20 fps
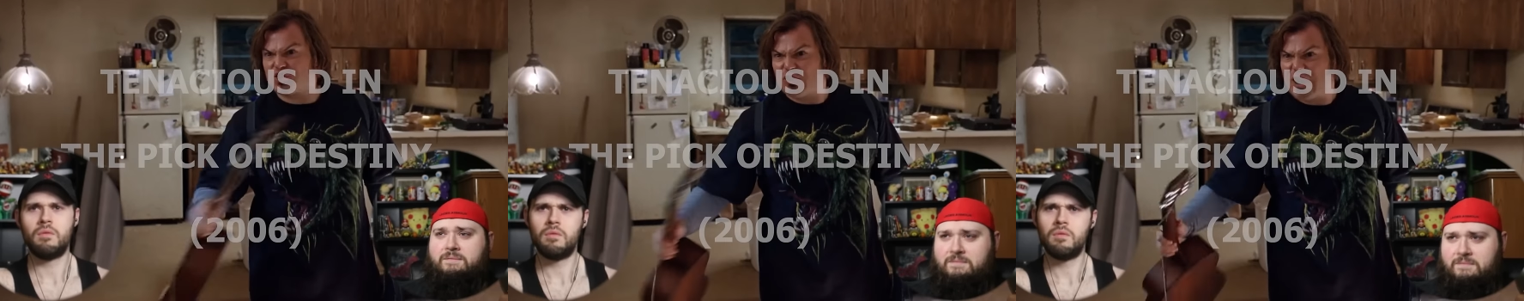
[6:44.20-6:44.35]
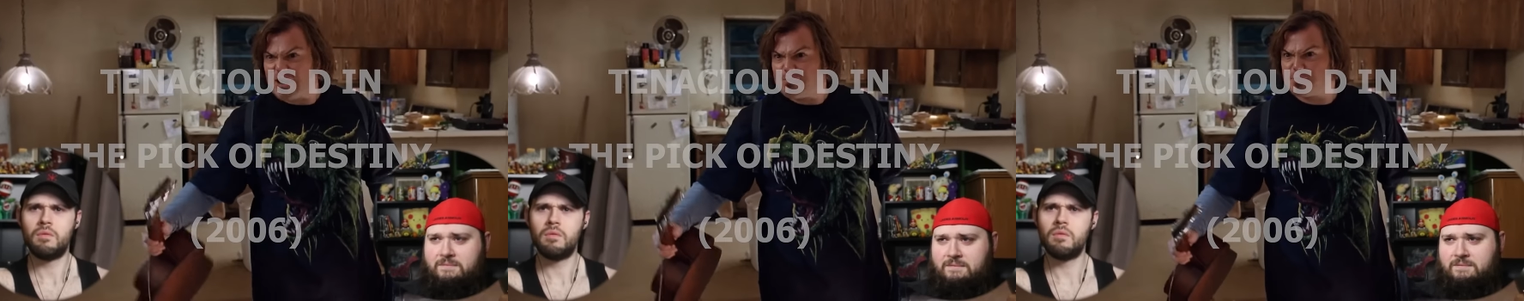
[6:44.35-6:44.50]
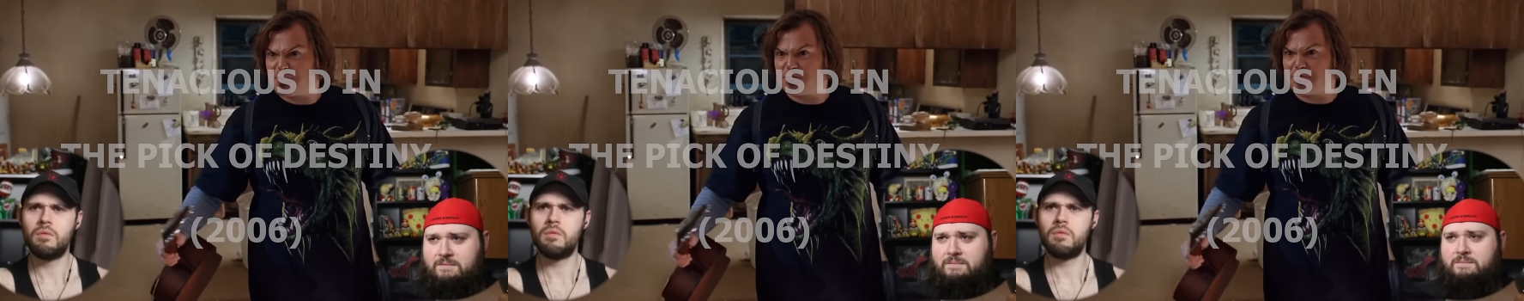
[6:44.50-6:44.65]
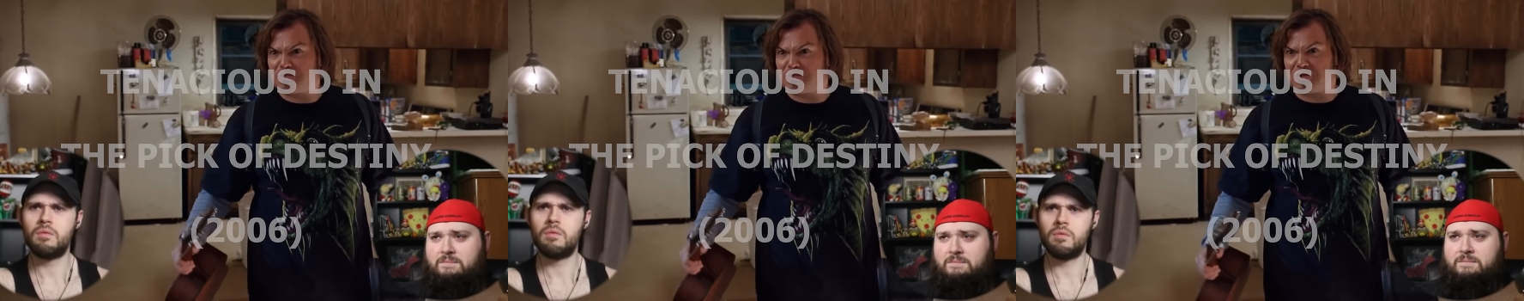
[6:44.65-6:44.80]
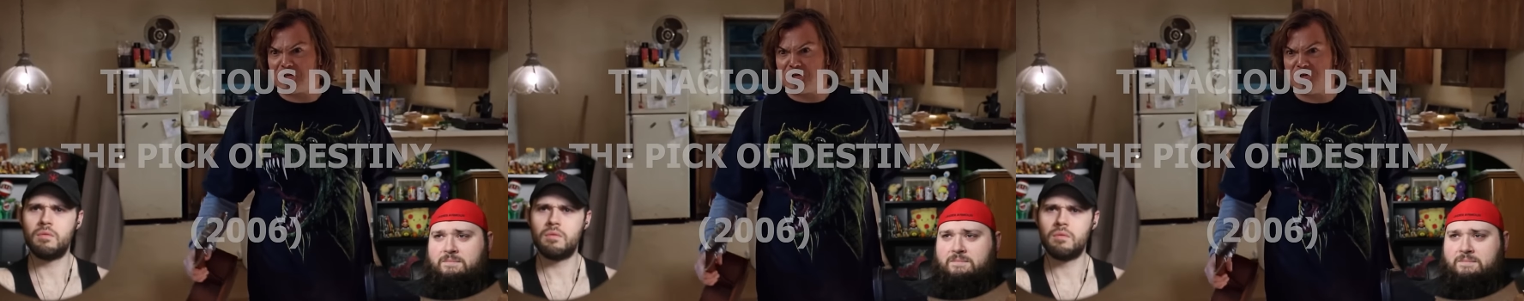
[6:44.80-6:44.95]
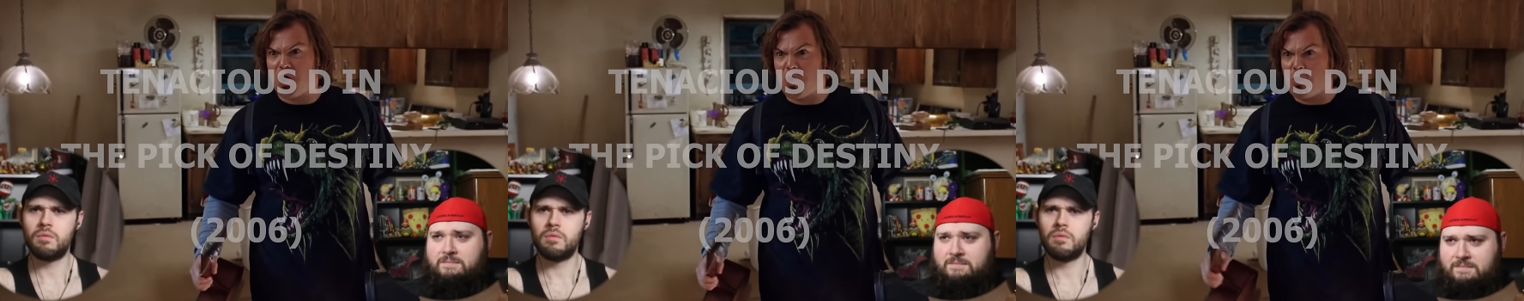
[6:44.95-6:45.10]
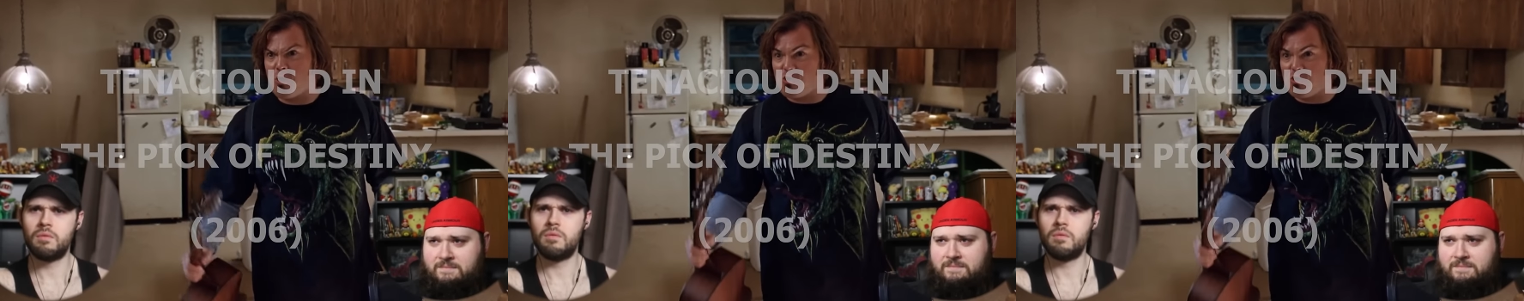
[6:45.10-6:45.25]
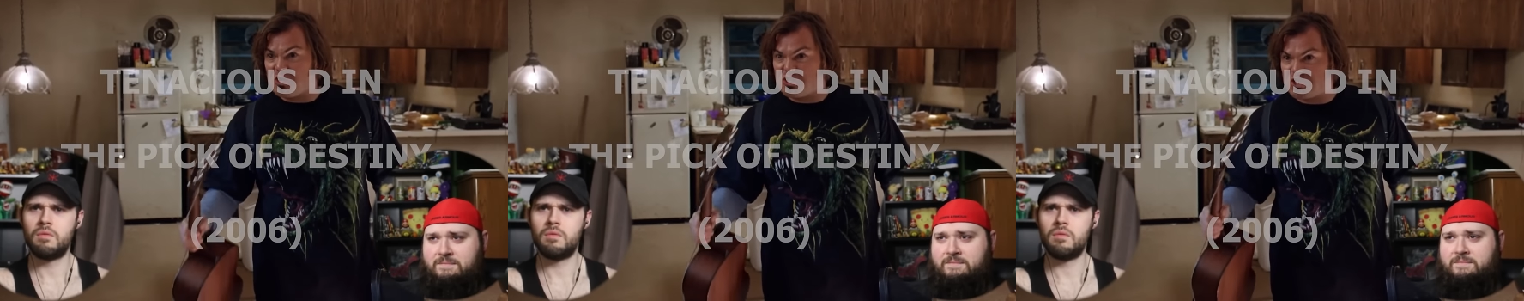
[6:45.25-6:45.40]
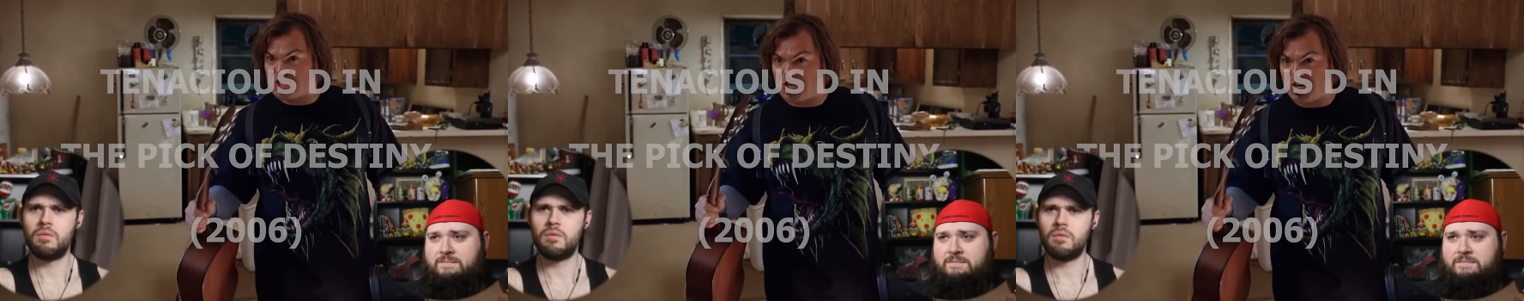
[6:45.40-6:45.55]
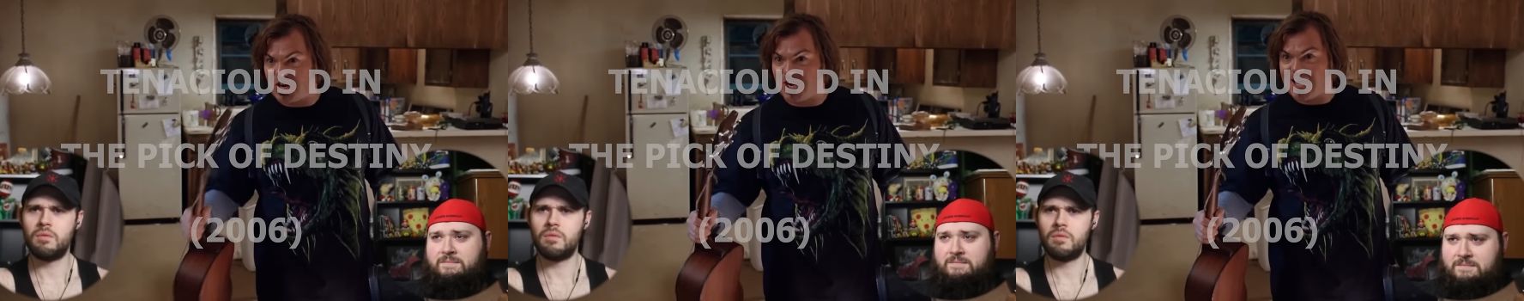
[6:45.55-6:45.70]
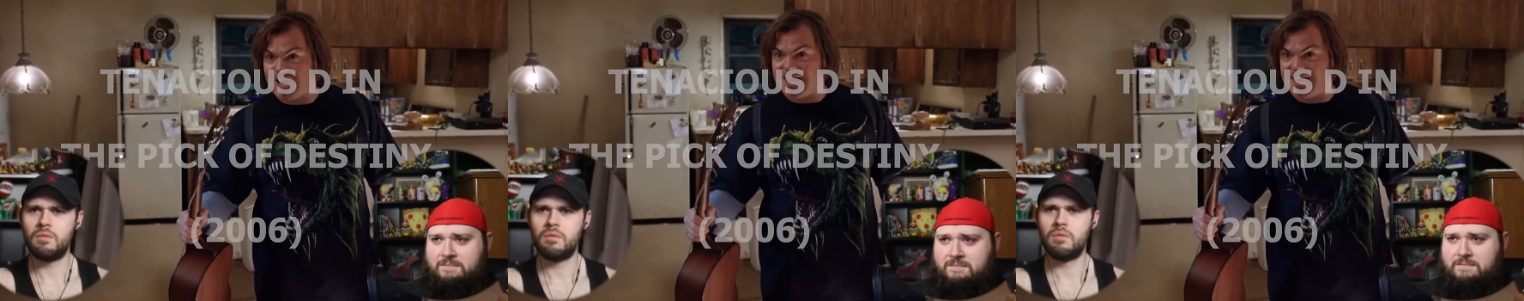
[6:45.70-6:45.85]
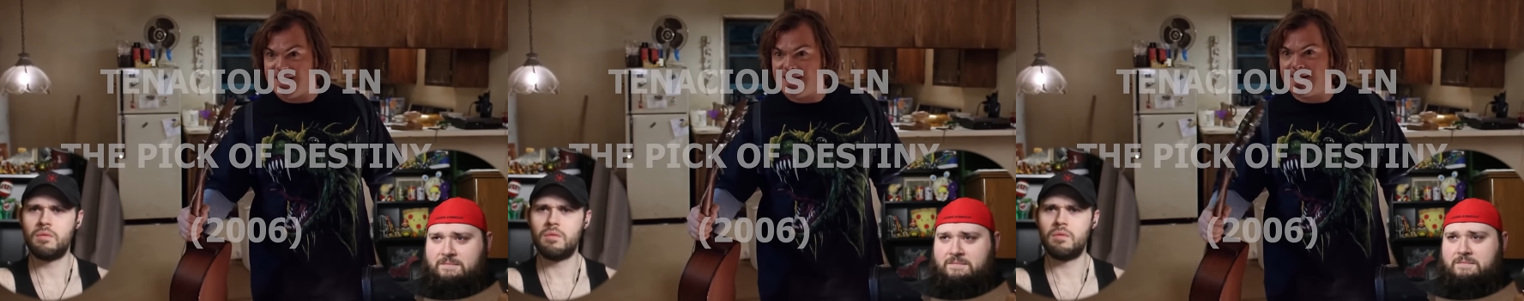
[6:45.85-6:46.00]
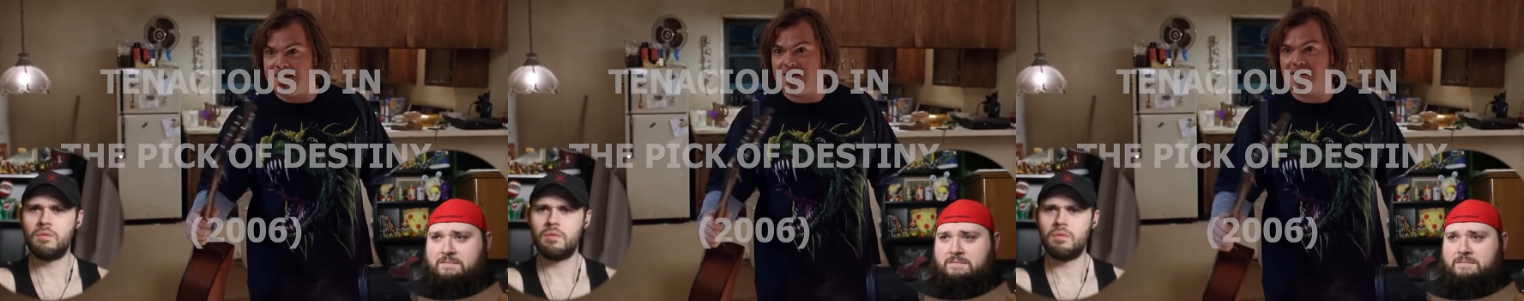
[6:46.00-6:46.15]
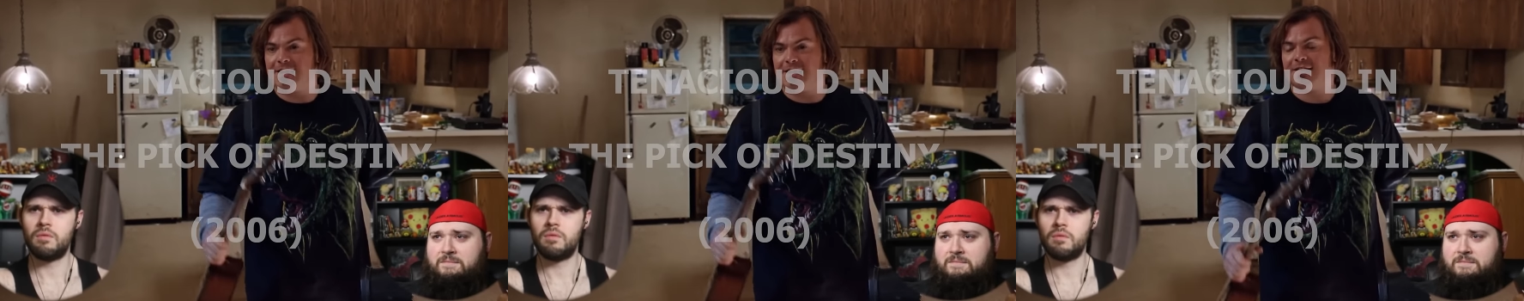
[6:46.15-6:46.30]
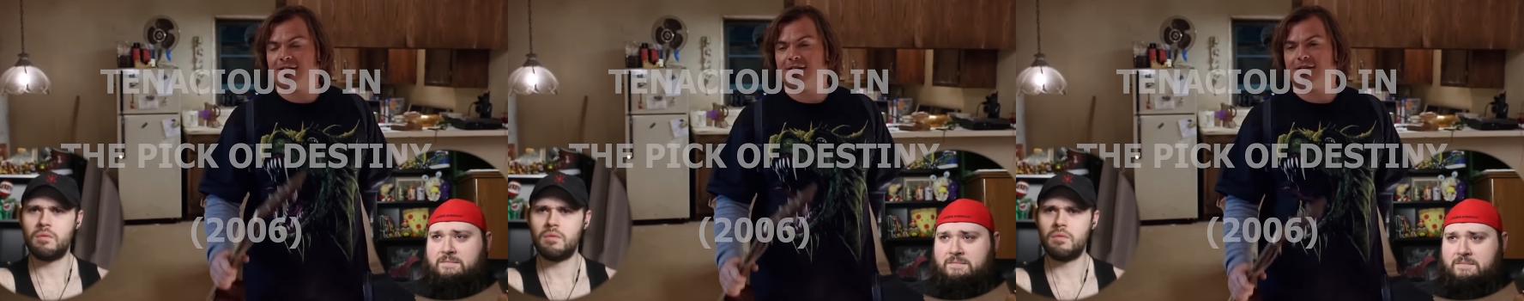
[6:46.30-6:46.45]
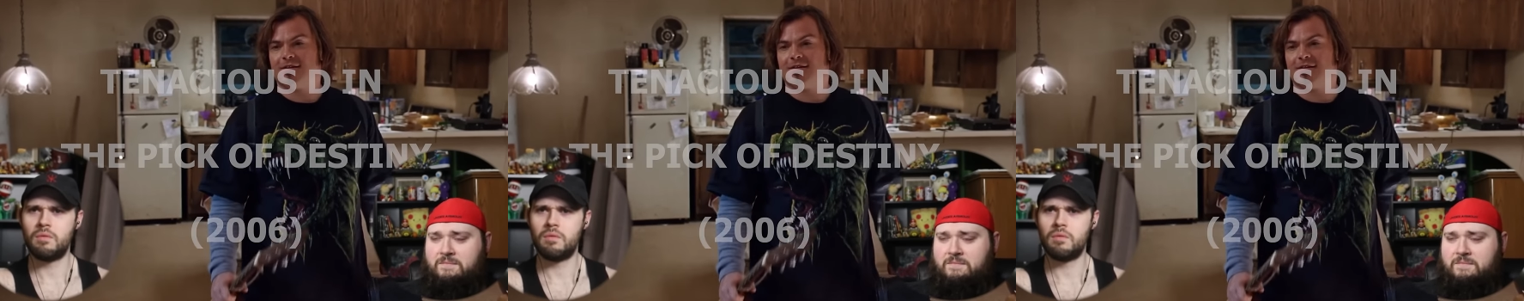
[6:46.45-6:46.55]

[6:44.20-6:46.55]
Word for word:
Speaker 1: stripes, but you know he's clean.